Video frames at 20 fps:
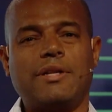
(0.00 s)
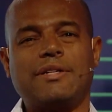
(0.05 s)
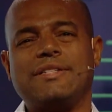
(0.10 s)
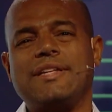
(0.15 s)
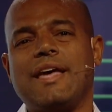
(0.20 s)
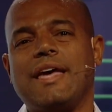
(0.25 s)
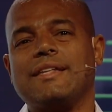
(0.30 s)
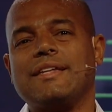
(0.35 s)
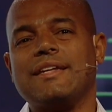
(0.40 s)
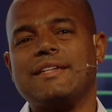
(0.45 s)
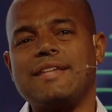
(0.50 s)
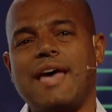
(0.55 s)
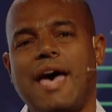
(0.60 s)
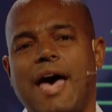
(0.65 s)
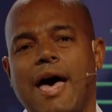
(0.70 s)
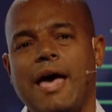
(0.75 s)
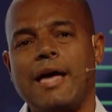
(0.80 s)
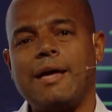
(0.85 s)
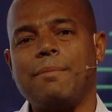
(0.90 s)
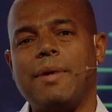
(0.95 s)
Do you understand? The
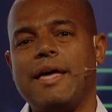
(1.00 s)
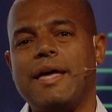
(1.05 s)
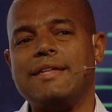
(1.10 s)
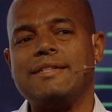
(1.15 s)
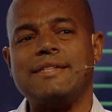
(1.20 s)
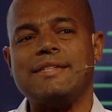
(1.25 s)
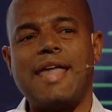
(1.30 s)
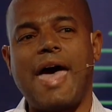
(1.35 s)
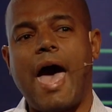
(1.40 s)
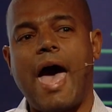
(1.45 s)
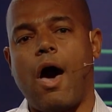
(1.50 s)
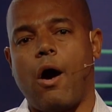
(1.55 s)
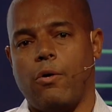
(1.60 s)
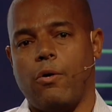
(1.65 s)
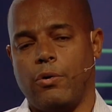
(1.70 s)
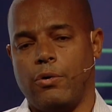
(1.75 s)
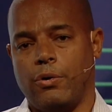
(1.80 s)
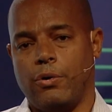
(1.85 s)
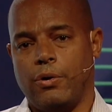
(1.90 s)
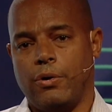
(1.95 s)
time is
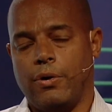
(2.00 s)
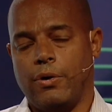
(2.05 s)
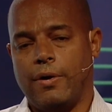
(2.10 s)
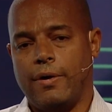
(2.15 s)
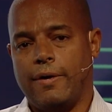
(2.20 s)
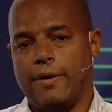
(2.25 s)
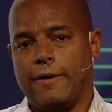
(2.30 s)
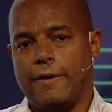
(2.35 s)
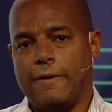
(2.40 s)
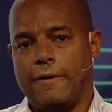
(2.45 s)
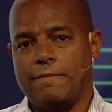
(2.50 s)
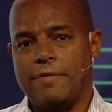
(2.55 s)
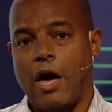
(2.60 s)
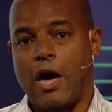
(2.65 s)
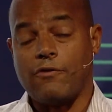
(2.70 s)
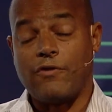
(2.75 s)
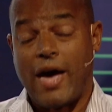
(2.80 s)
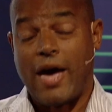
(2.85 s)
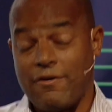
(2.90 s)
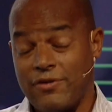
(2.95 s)
now.
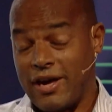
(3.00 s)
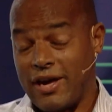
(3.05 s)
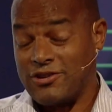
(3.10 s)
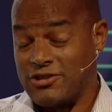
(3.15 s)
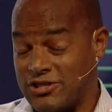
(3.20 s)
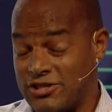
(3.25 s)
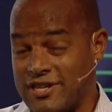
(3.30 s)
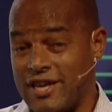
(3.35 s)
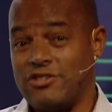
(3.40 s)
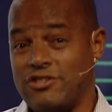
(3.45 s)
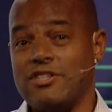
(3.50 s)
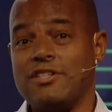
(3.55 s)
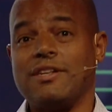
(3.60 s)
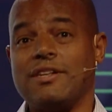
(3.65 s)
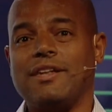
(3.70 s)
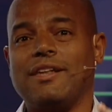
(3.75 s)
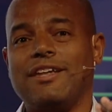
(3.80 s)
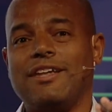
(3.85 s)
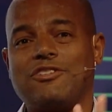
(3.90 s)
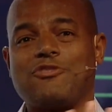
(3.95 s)
Now, if I haven't gotten your
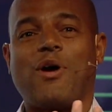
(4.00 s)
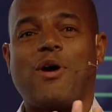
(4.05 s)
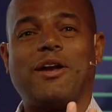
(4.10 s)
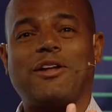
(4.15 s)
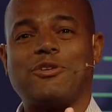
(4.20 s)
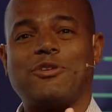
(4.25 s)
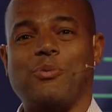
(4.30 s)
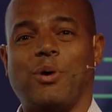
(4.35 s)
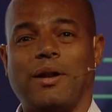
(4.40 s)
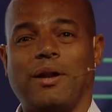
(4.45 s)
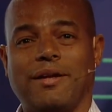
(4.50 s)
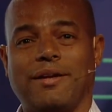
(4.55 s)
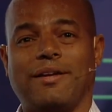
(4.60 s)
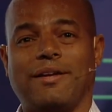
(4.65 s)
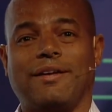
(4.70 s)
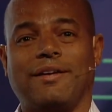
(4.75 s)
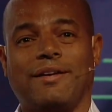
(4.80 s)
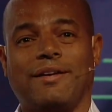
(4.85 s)
attention, let's try this one.